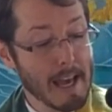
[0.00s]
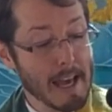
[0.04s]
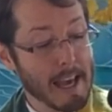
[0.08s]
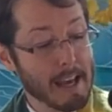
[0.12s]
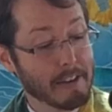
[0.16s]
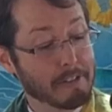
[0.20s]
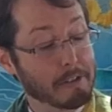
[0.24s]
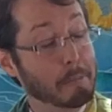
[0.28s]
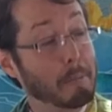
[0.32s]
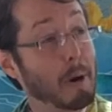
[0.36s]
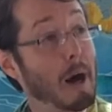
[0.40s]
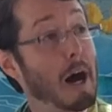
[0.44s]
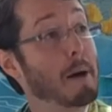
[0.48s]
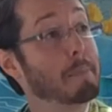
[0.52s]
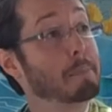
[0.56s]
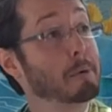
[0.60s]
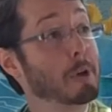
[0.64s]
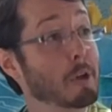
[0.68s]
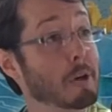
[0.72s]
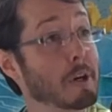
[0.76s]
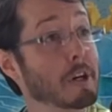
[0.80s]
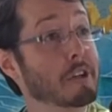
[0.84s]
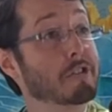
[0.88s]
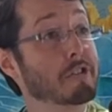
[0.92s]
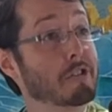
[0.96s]
He has a
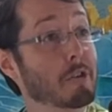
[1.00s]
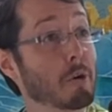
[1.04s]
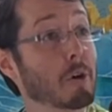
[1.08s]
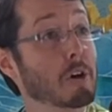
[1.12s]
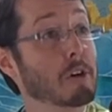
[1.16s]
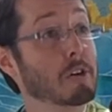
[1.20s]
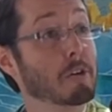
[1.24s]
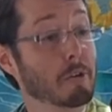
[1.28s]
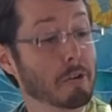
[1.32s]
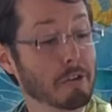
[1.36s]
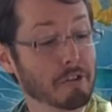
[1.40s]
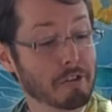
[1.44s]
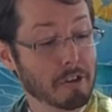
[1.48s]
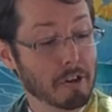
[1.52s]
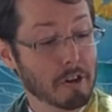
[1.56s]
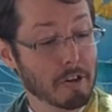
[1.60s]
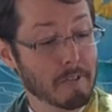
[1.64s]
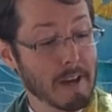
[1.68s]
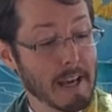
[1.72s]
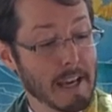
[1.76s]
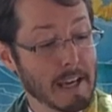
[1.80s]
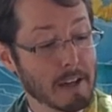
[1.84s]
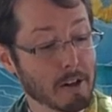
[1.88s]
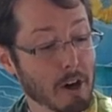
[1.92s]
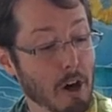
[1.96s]
popular historical
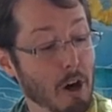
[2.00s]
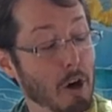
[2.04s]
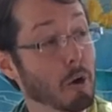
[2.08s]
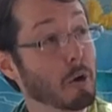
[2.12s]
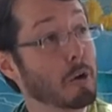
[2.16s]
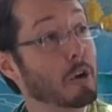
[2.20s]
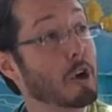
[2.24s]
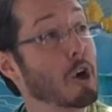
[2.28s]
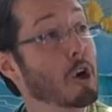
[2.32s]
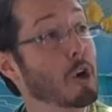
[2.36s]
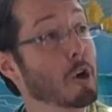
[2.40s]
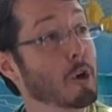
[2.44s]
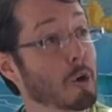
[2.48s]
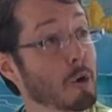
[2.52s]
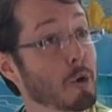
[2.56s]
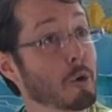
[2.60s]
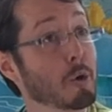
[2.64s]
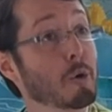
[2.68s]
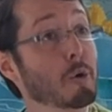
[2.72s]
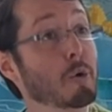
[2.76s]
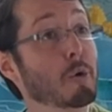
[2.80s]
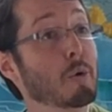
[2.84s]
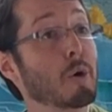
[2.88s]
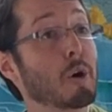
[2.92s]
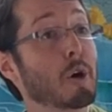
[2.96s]
survey called
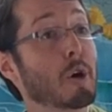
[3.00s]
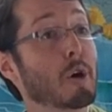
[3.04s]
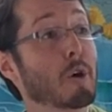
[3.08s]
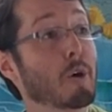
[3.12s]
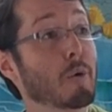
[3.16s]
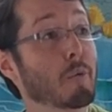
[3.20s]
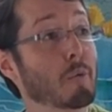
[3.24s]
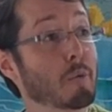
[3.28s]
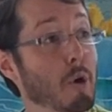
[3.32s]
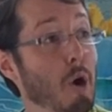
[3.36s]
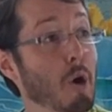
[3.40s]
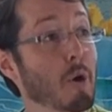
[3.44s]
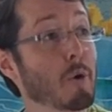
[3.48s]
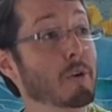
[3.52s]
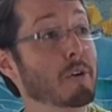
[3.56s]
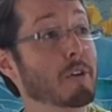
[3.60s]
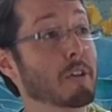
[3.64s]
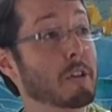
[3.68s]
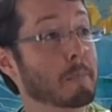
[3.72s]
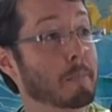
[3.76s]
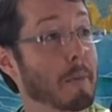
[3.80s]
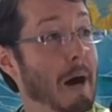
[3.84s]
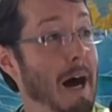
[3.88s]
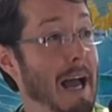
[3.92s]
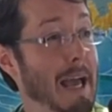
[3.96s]
Who
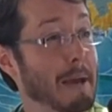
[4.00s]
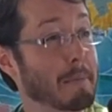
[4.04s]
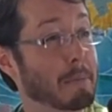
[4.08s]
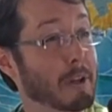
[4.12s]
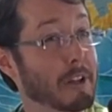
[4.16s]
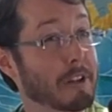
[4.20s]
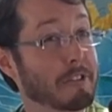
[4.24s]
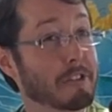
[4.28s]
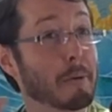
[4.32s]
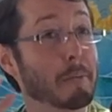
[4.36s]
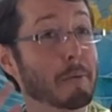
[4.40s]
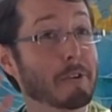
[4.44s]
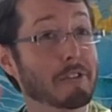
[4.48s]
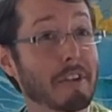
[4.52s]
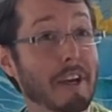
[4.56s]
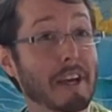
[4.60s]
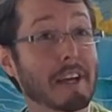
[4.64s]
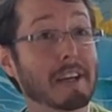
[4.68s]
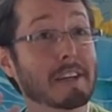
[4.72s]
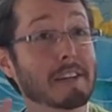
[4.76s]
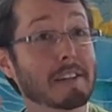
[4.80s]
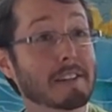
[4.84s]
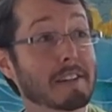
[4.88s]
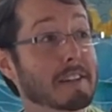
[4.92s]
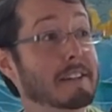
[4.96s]
Wrote the Bible? It's almost
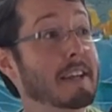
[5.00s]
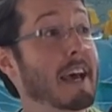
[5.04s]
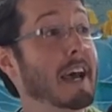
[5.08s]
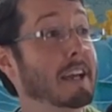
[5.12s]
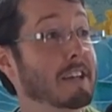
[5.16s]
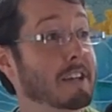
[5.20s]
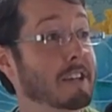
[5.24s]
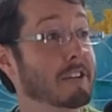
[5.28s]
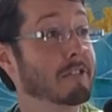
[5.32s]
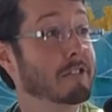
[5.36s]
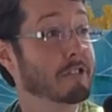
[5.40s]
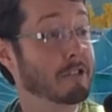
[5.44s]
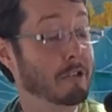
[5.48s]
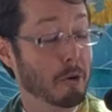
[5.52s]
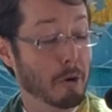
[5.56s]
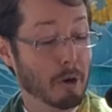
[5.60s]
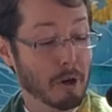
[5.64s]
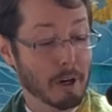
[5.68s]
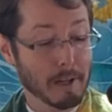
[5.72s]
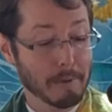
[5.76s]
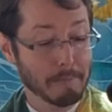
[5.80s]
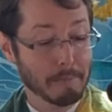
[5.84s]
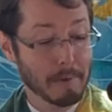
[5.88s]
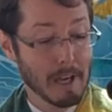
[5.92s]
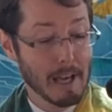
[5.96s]
like a detective
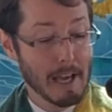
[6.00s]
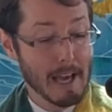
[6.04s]
story.